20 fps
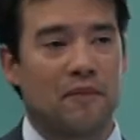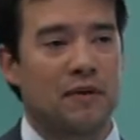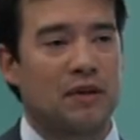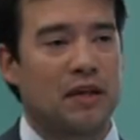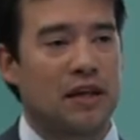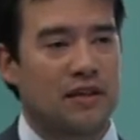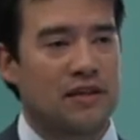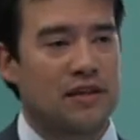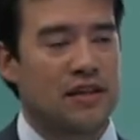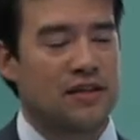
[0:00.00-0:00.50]

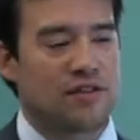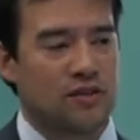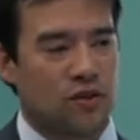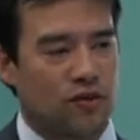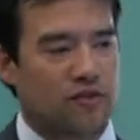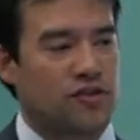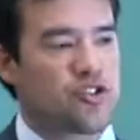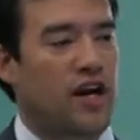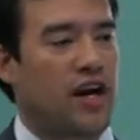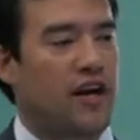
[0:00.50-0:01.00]
and sort
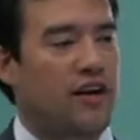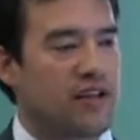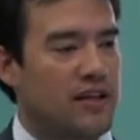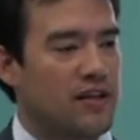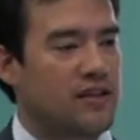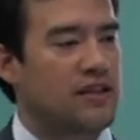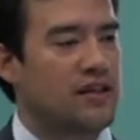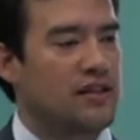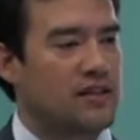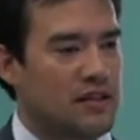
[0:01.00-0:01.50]
of share
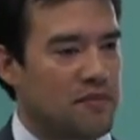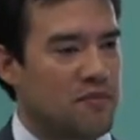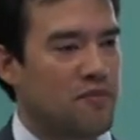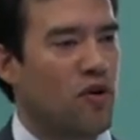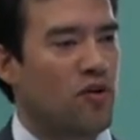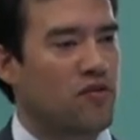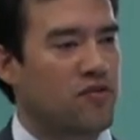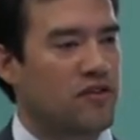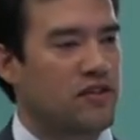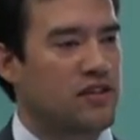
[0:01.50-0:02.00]
the
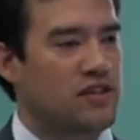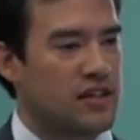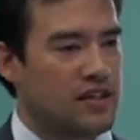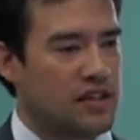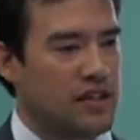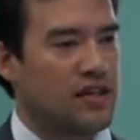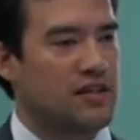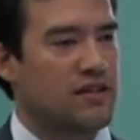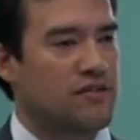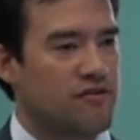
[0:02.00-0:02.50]
profit
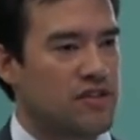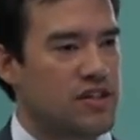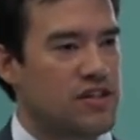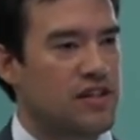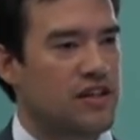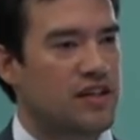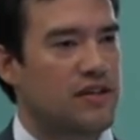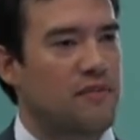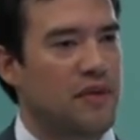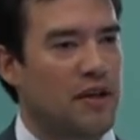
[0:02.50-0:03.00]
and risk